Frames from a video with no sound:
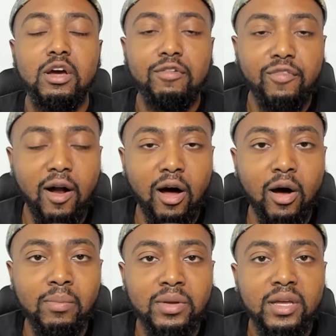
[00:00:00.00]

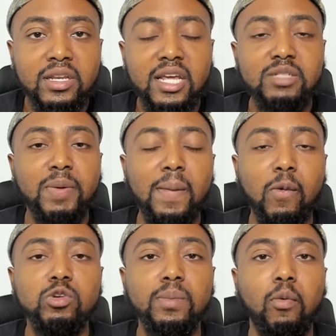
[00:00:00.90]
from these people
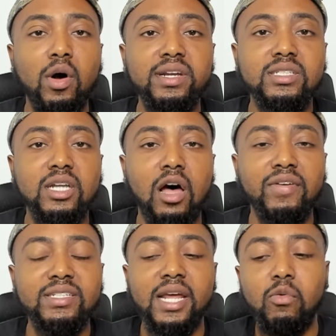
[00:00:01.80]
who support this stuff
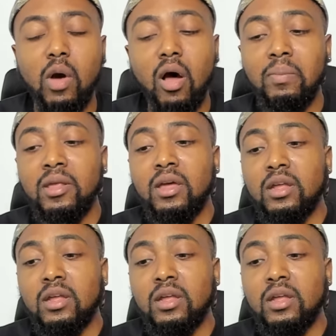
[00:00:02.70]
and say, well,